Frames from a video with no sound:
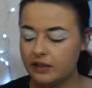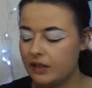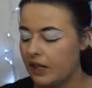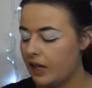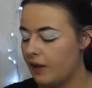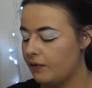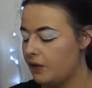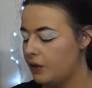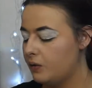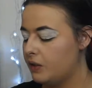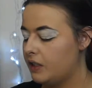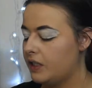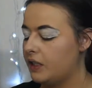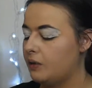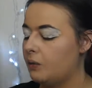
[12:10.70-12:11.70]
I've used
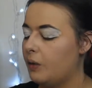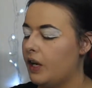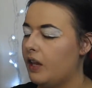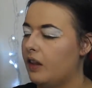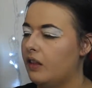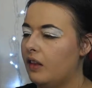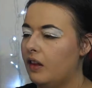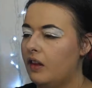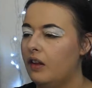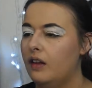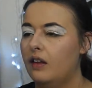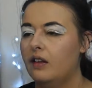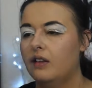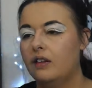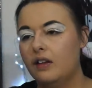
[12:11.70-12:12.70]
it with
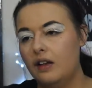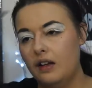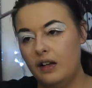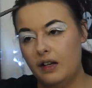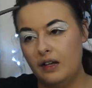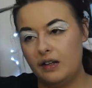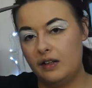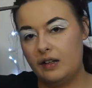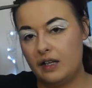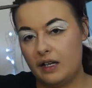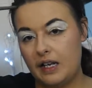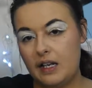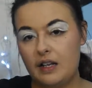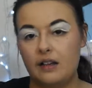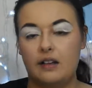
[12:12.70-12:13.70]

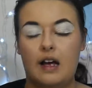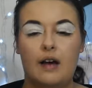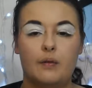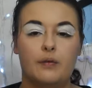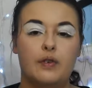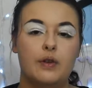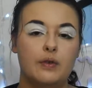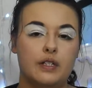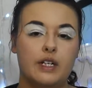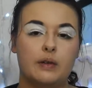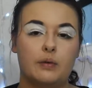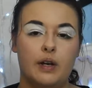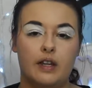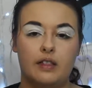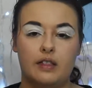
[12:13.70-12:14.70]

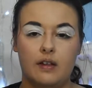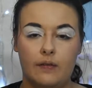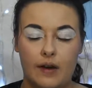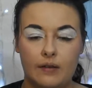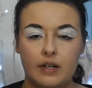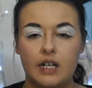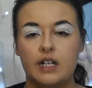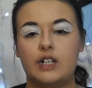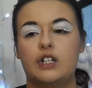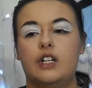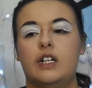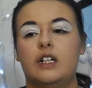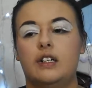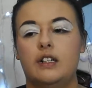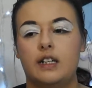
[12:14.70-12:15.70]
the
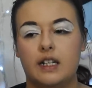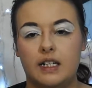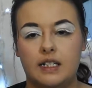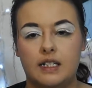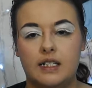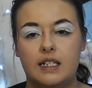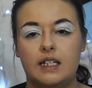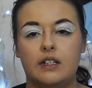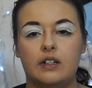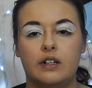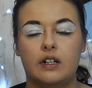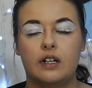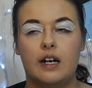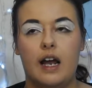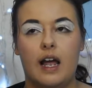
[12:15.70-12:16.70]
foundation, the
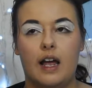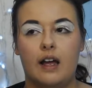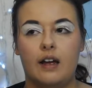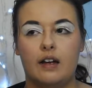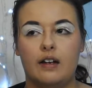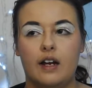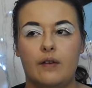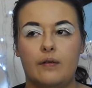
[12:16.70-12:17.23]
concealer, and I've